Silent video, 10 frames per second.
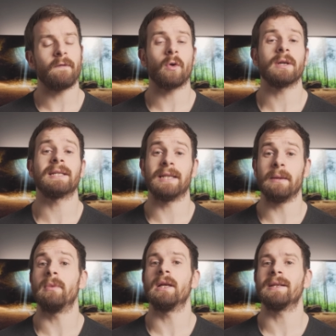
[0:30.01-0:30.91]
for
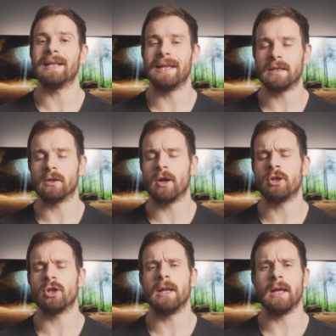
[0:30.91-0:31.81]
seamless
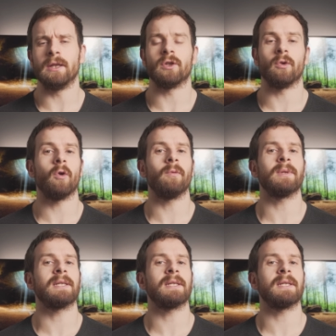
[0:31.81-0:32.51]
integration into Home